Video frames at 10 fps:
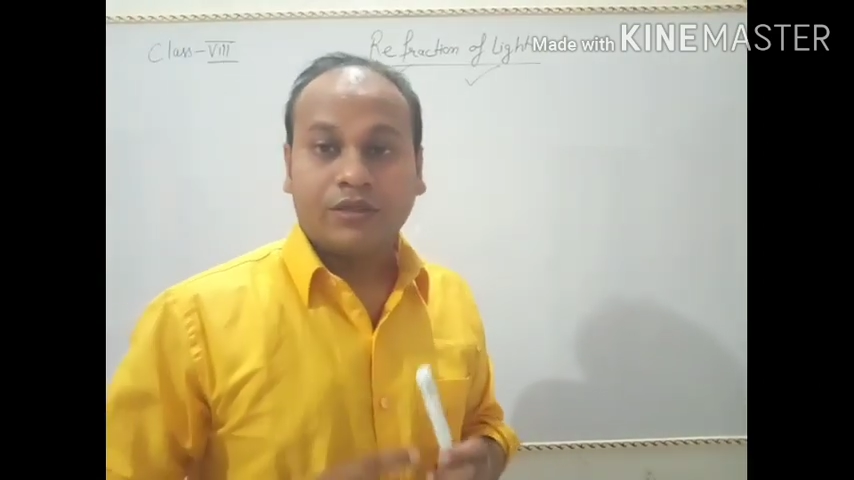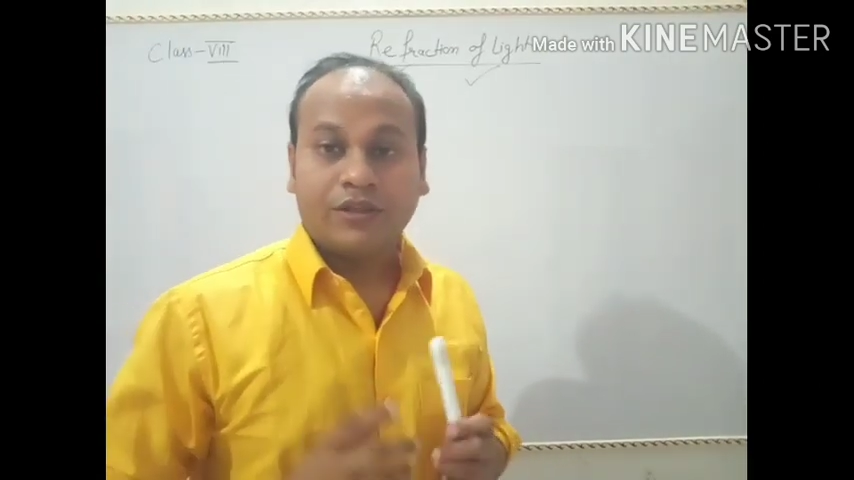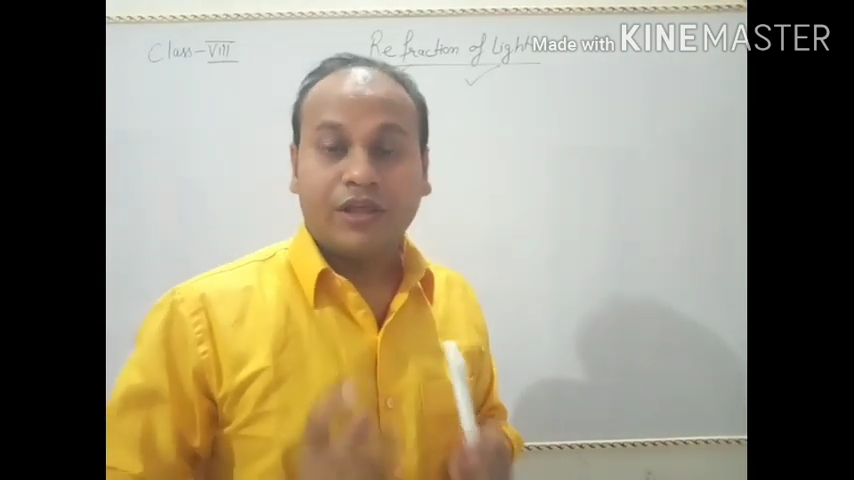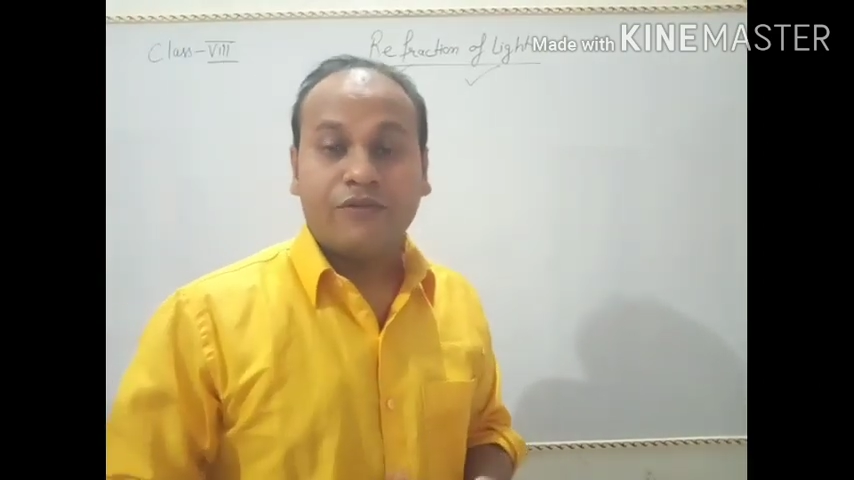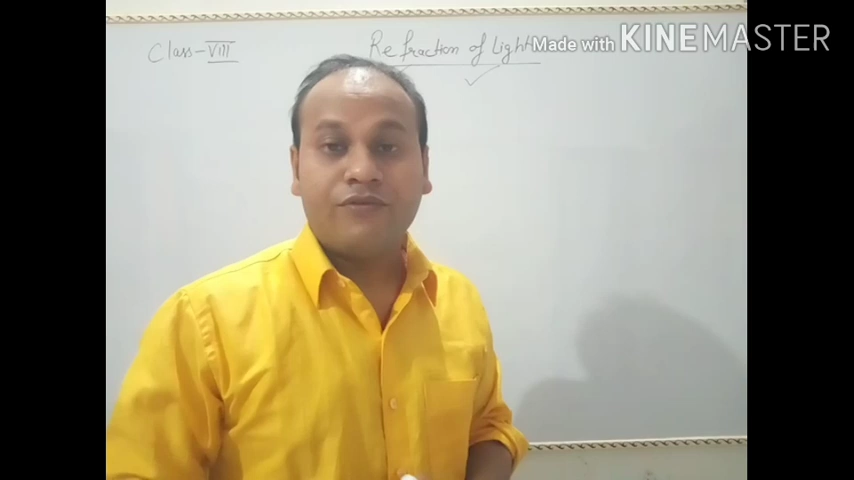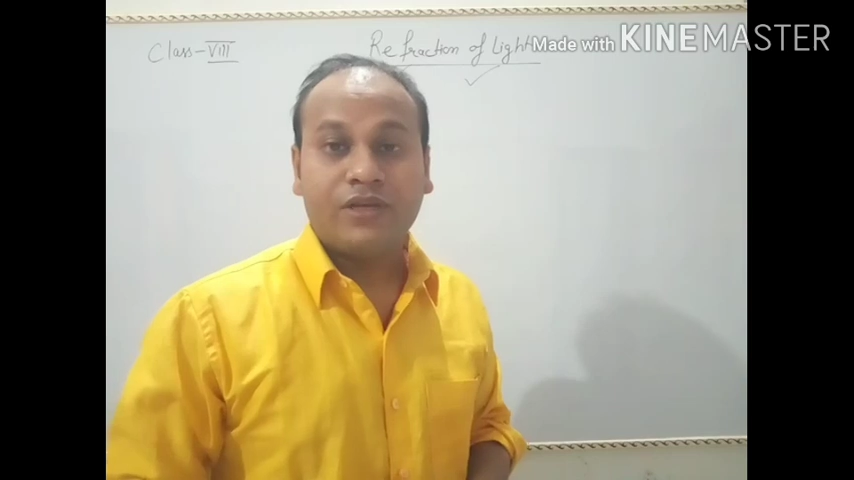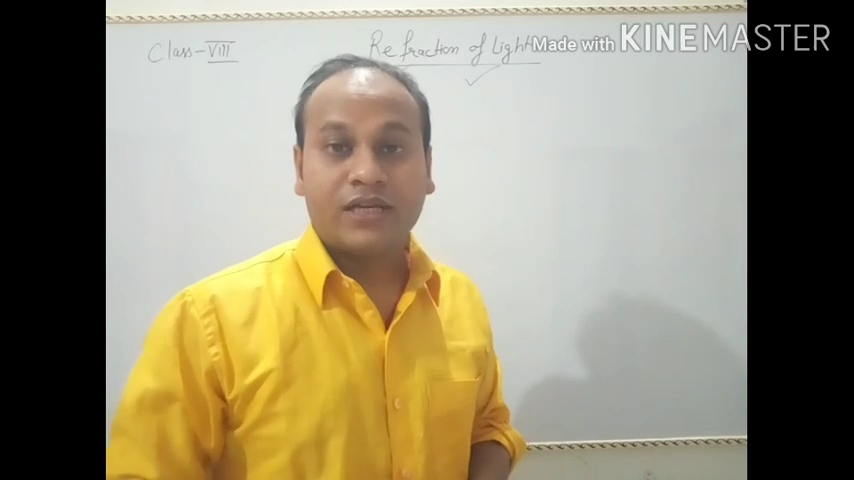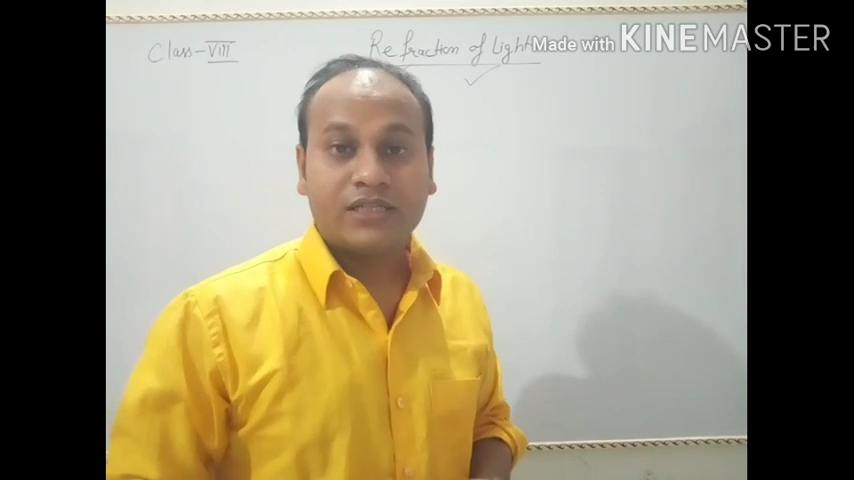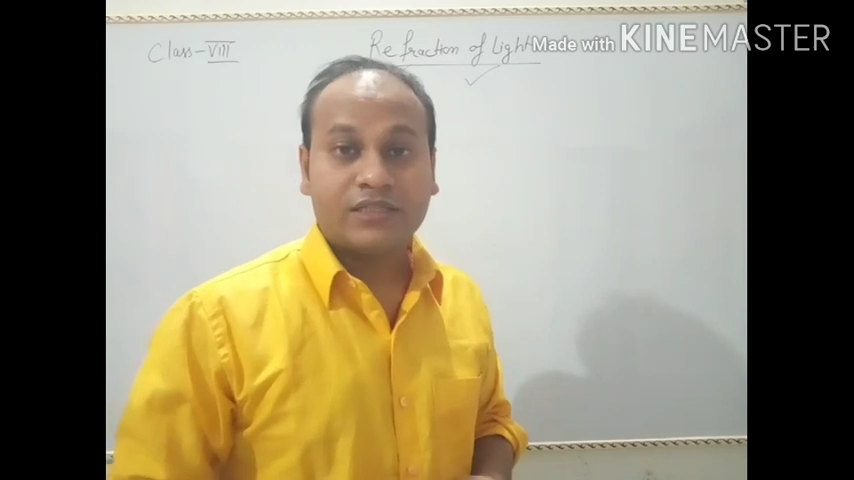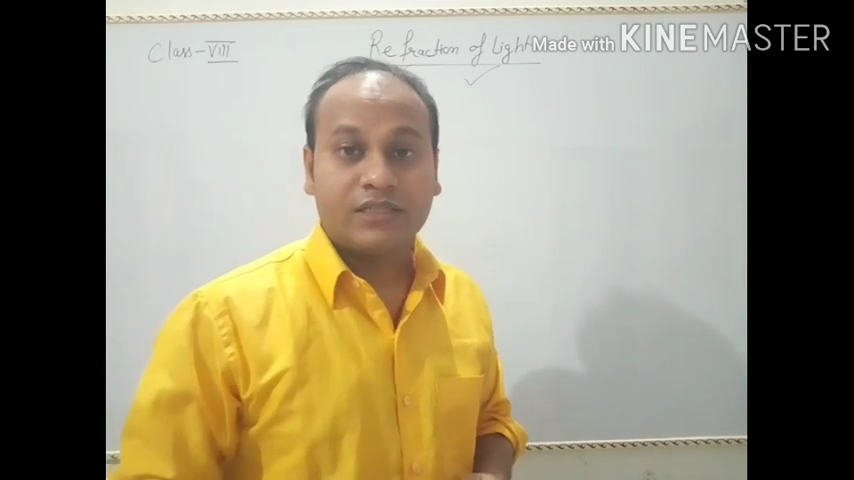then we
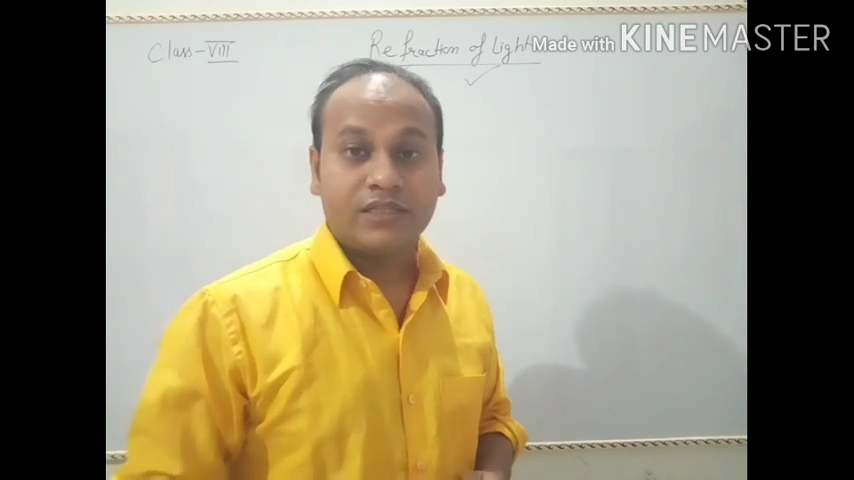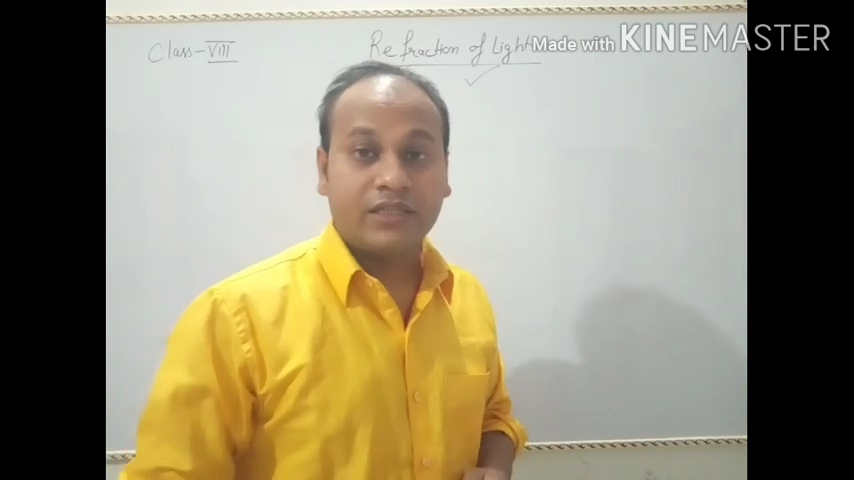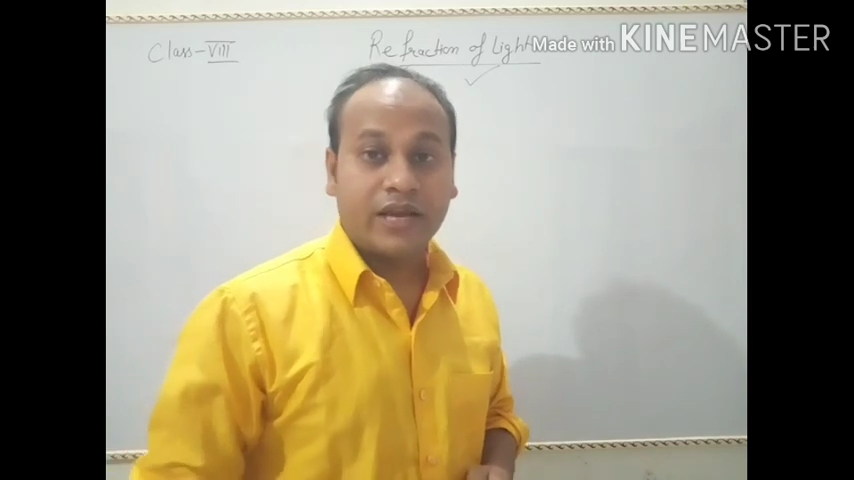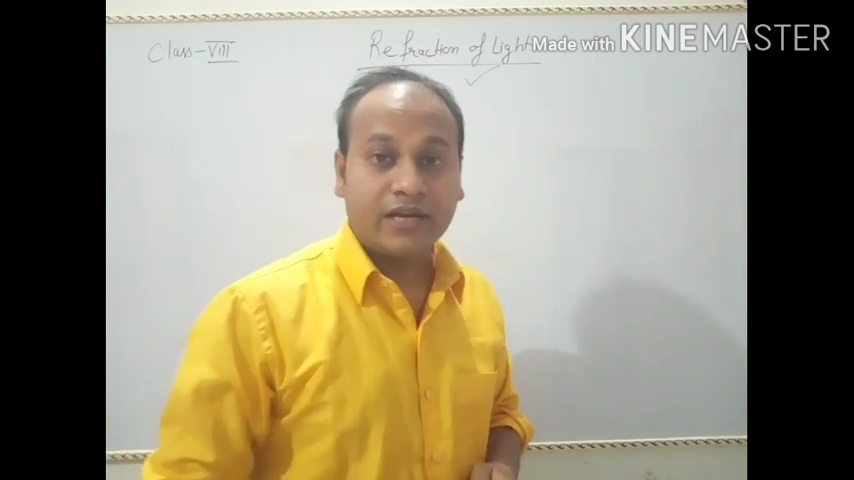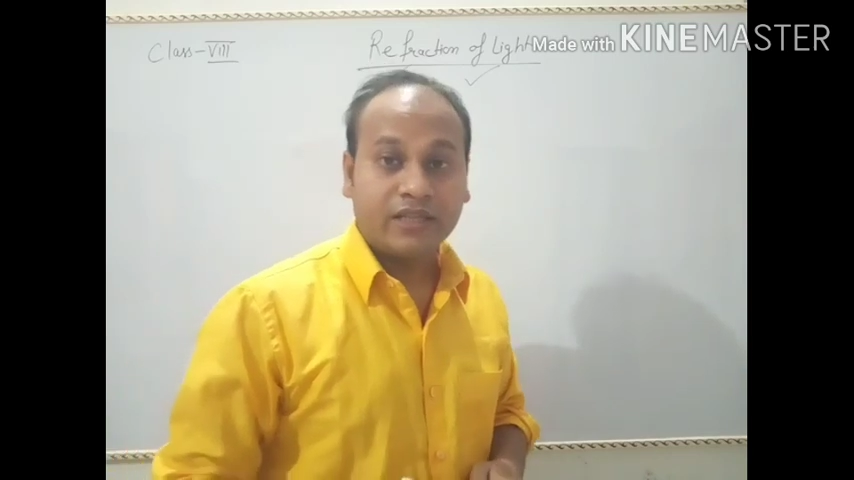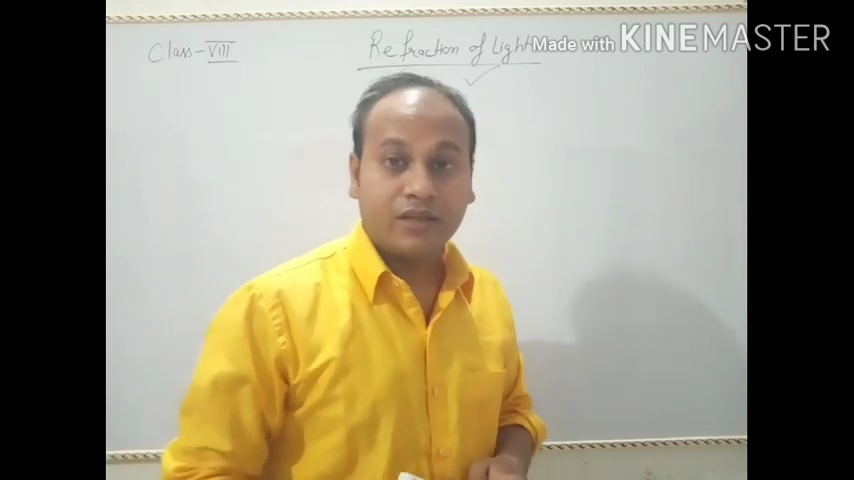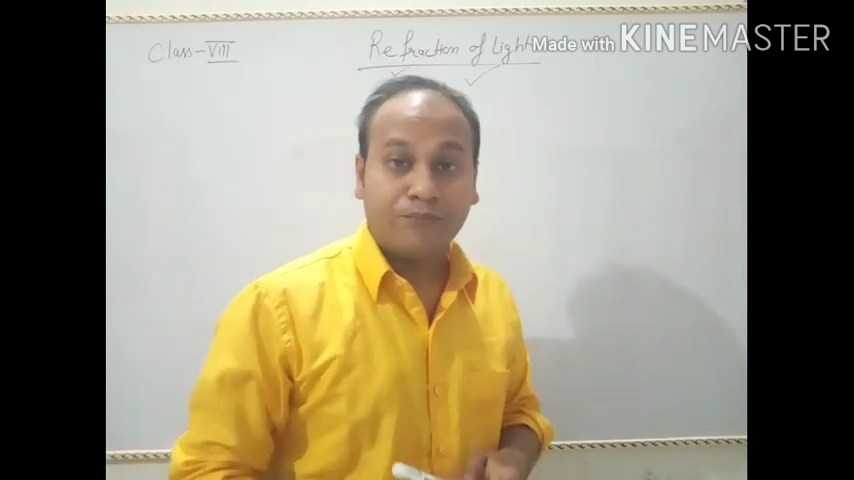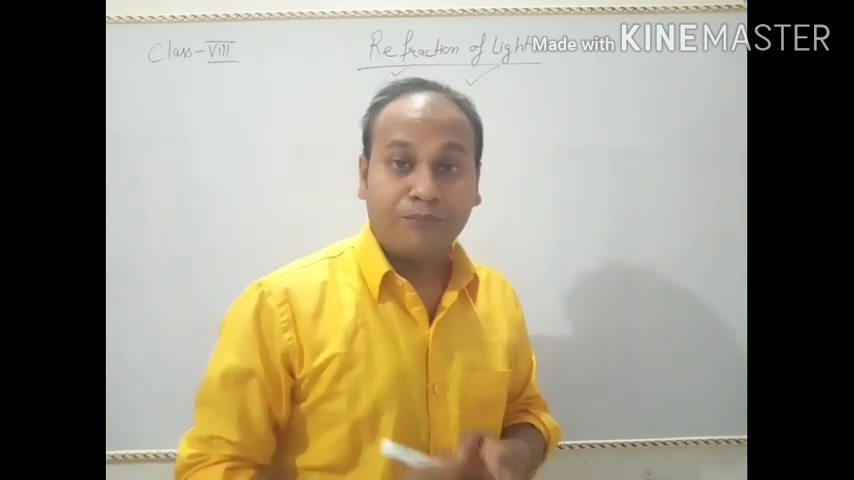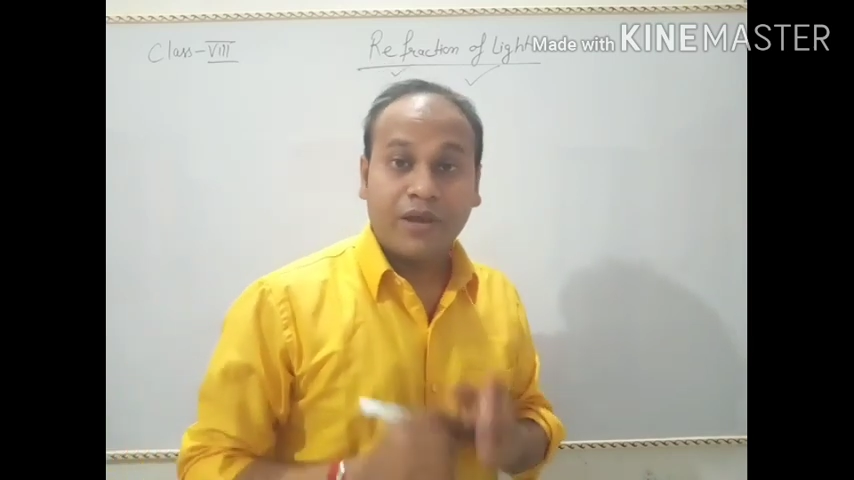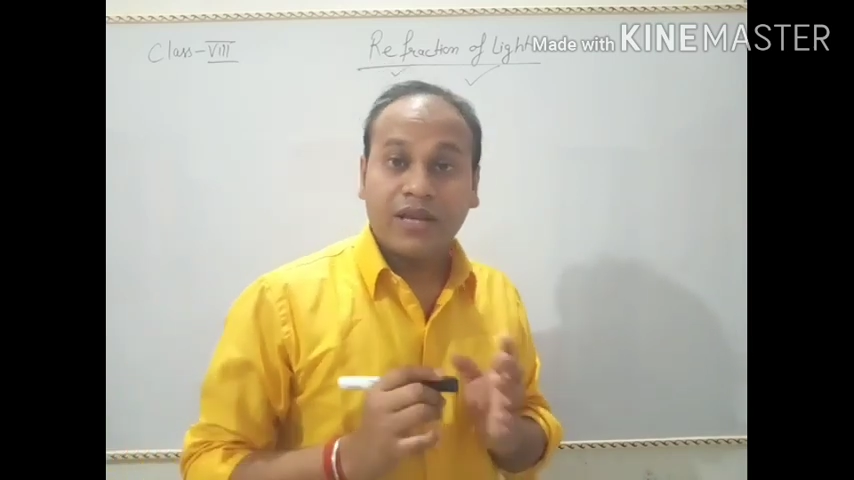can see that the
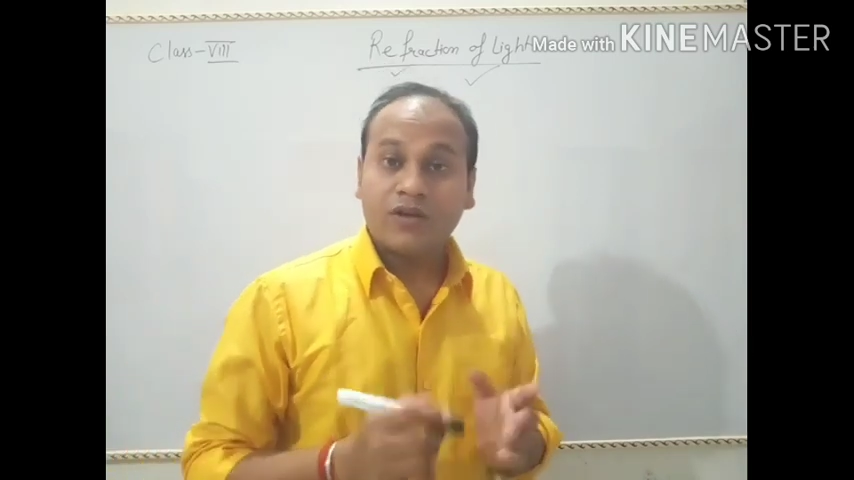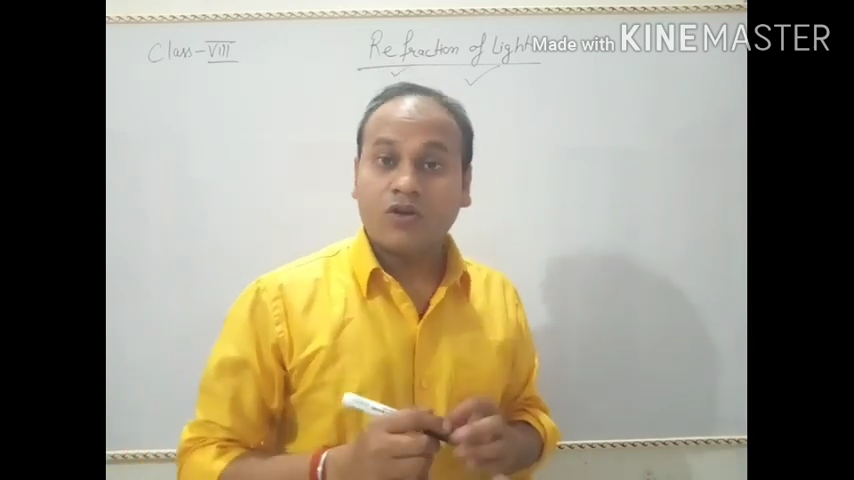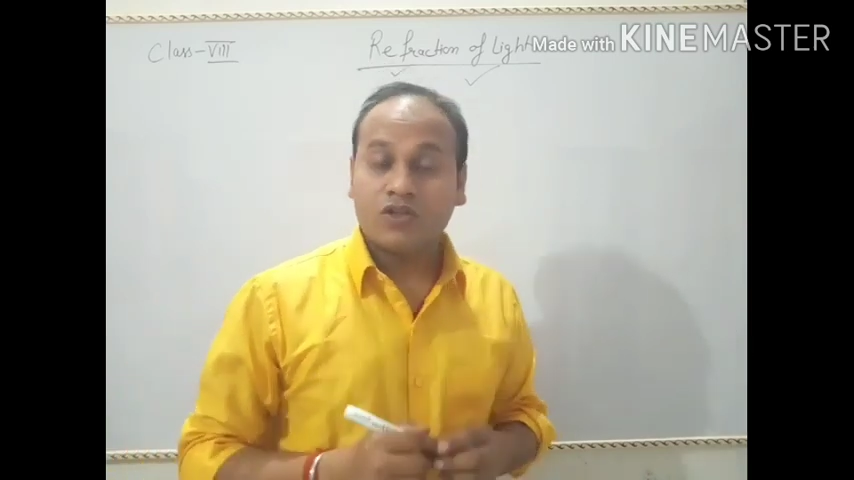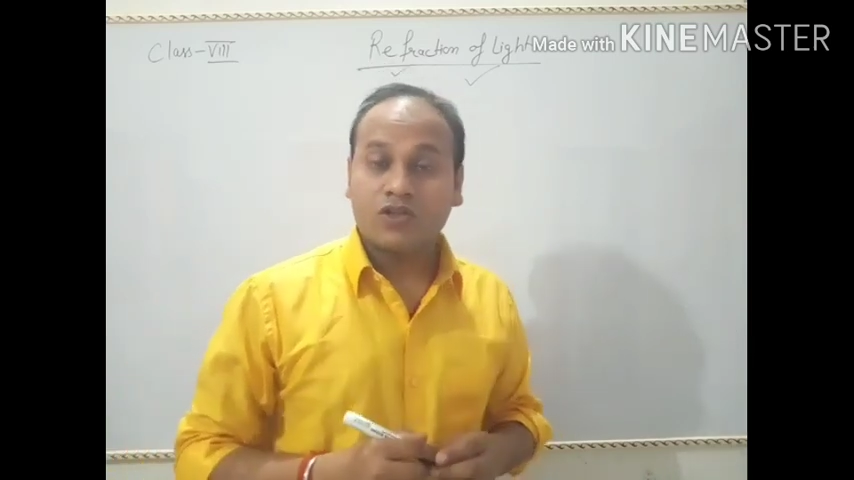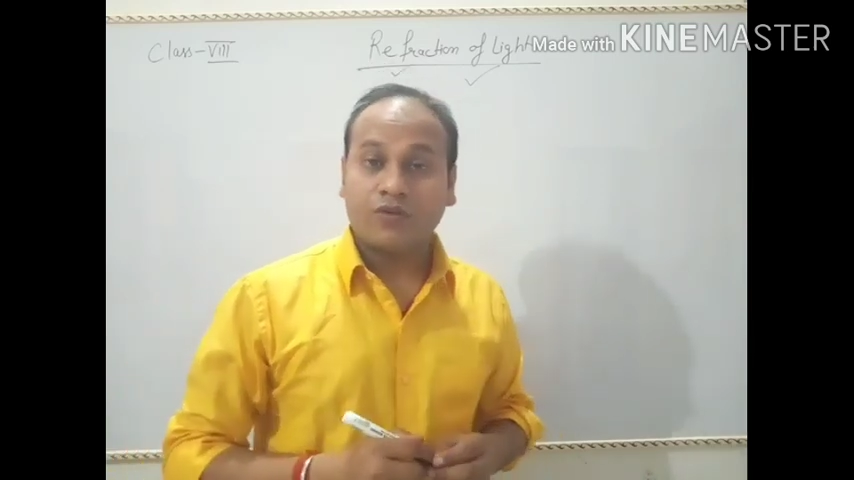main cause